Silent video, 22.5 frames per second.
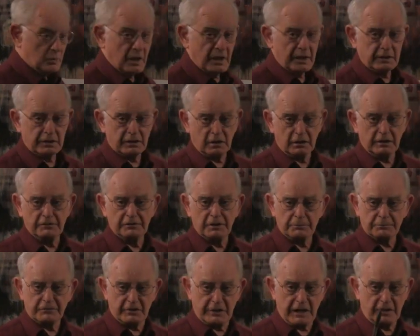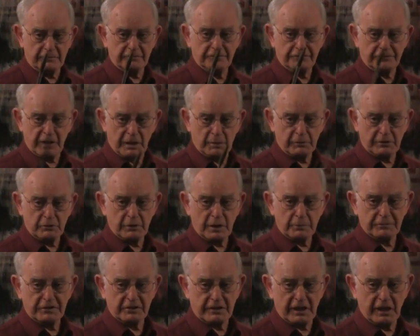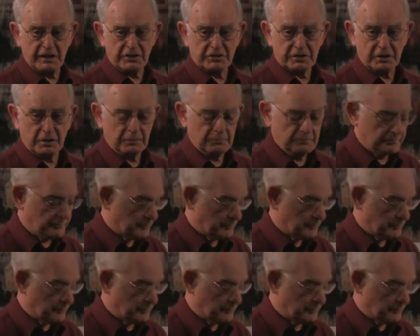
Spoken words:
wanted to live up to that family reputation.